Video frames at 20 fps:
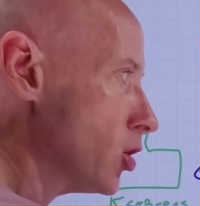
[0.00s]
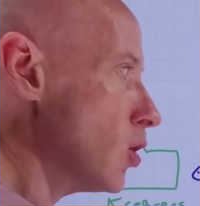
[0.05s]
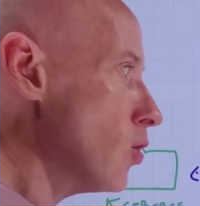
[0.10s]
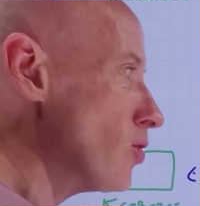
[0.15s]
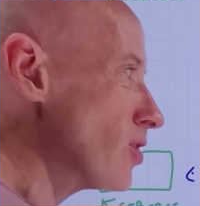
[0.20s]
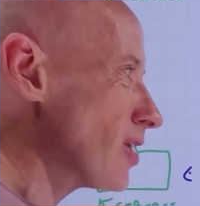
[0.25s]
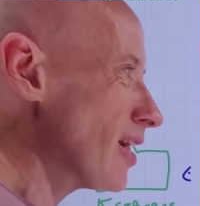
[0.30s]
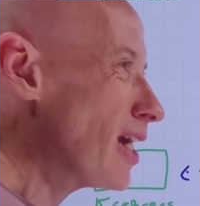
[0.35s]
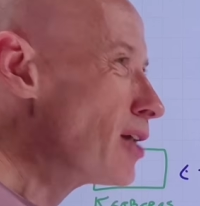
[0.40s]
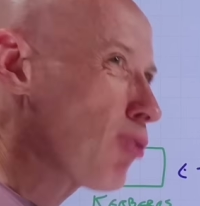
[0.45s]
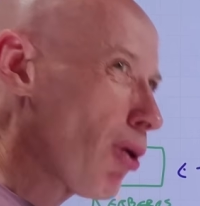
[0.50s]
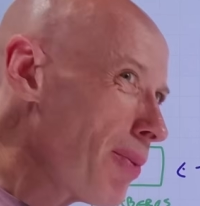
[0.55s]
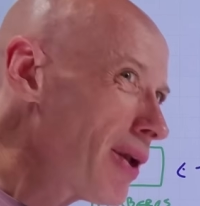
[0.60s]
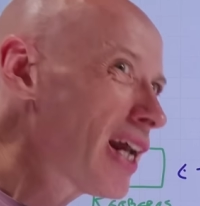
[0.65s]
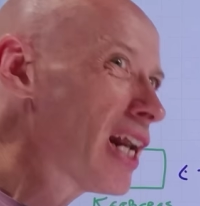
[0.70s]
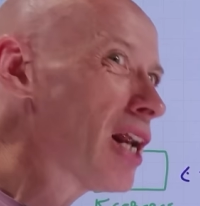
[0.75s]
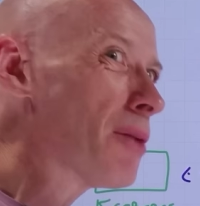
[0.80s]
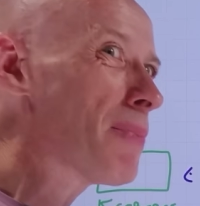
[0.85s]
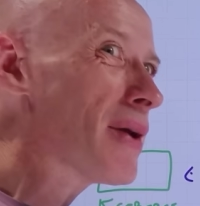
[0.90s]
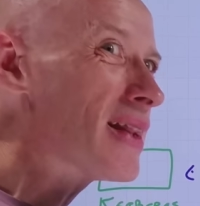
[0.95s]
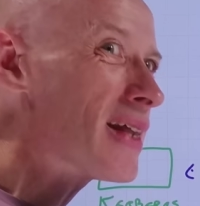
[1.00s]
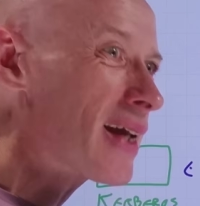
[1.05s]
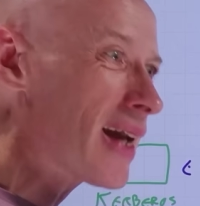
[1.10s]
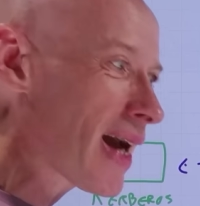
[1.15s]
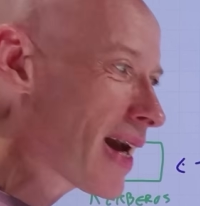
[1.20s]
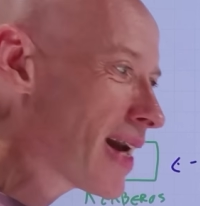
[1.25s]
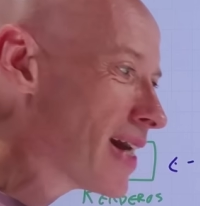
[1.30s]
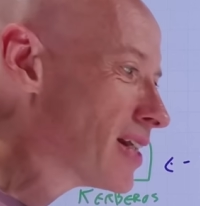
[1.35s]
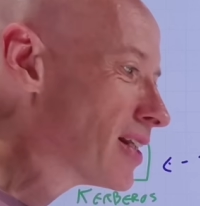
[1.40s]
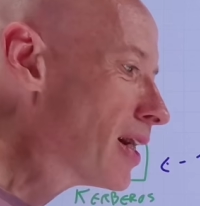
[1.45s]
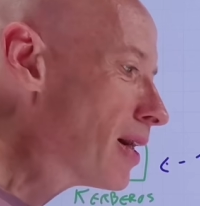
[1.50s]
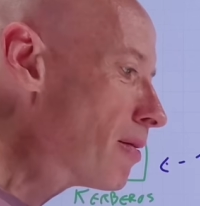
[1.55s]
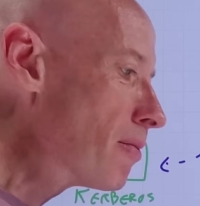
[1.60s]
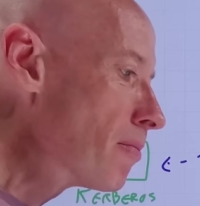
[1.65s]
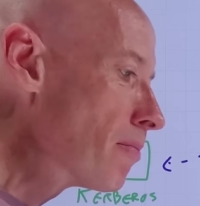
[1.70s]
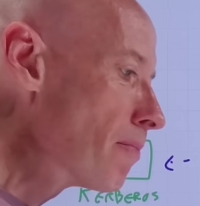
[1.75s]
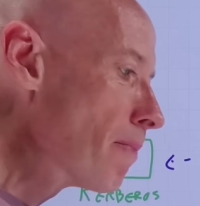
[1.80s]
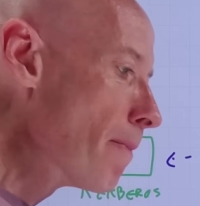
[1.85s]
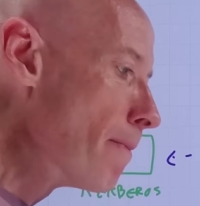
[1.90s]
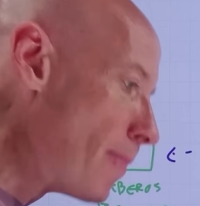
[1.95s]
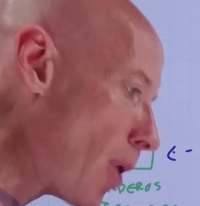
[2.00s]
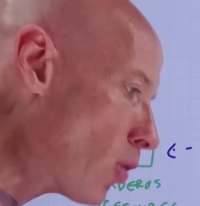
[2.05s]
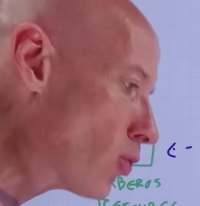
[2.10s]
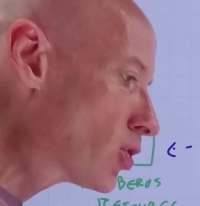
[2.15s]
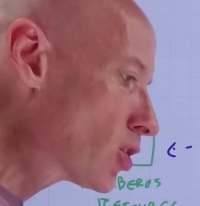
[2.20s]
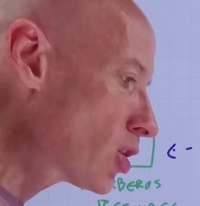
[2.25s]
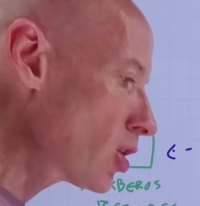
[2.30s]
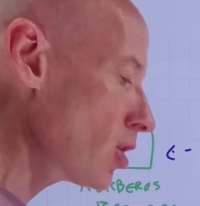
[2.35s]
user. And that's probably going to be the case in most